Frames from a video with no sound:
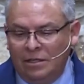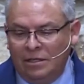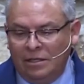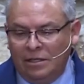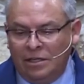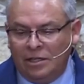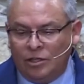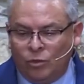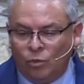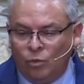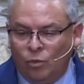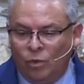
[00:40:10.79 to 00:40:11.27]

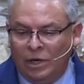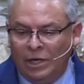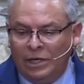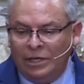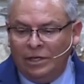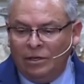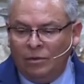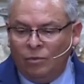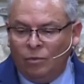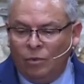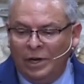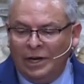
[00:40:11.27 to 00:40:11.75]
There's
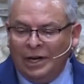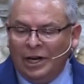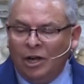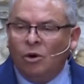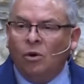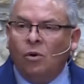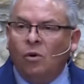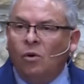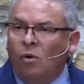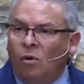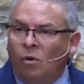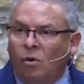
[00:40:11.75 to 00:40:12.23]
one, one
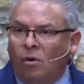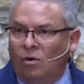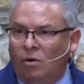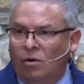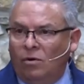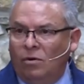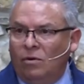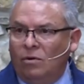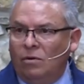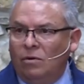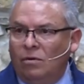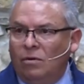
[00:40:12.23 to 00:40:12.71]
goal,
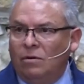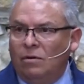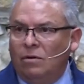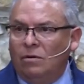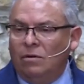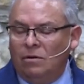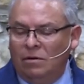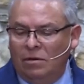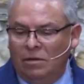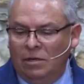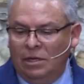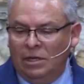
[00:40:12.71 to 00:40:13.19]

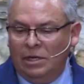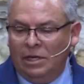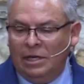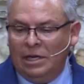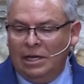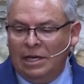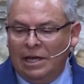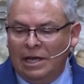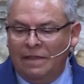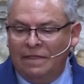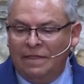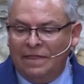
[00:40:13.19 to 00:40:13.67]

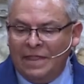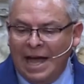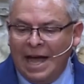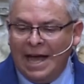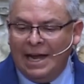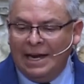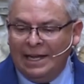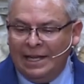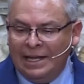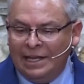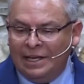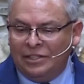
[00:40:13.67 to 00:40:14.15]
and
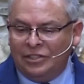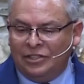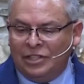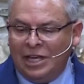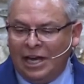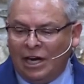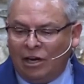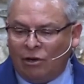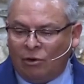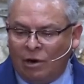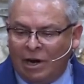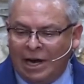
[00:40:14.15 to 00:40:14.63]
that is
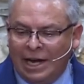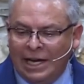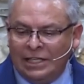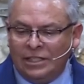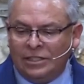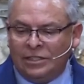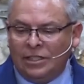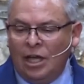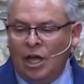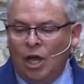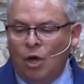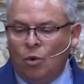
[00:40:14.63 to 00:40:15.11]
that
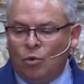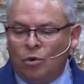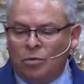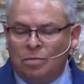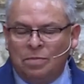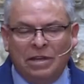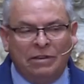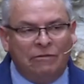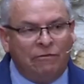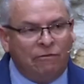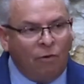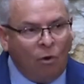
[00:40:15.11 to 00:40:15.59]
Christ would
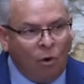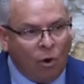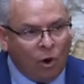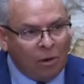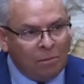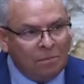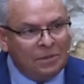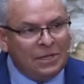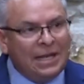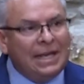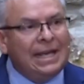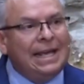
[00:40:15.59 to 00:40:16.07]
be
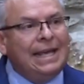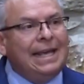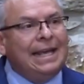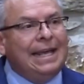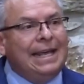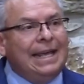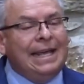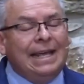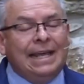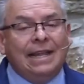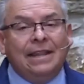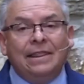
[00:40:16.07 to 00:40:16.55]
formed
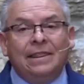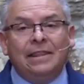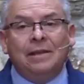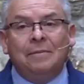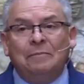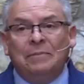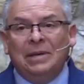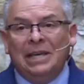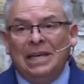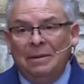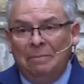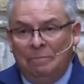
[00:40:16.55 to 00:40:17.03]
in the
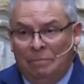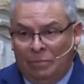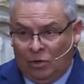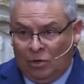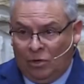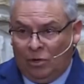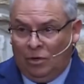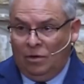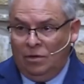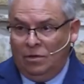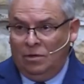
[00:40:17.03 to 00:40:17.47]
people.